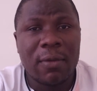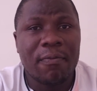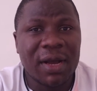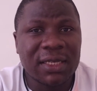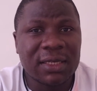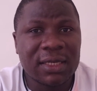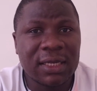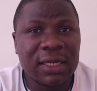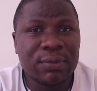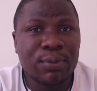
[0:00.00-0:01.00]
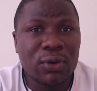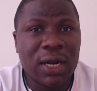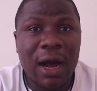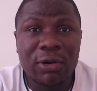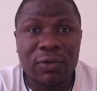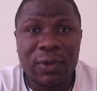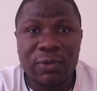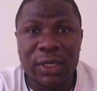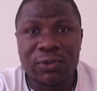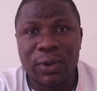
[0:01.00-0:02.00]
Manchester City pulled out of the
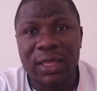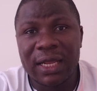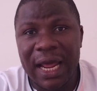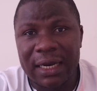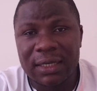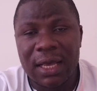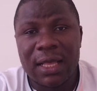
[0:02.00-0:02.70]
race when they learned